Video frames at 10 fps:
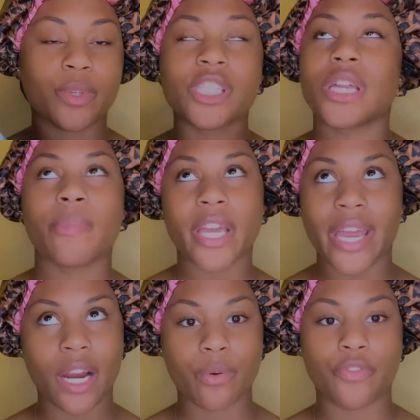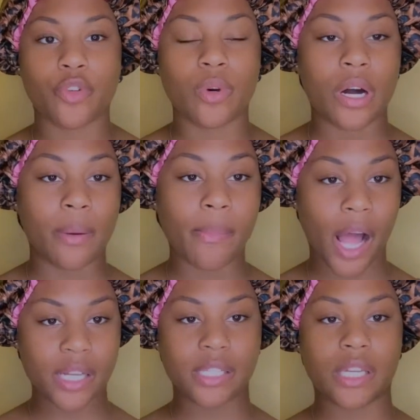well, it's going to be a hair review
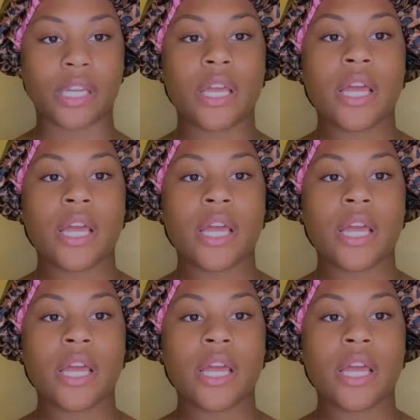unboxing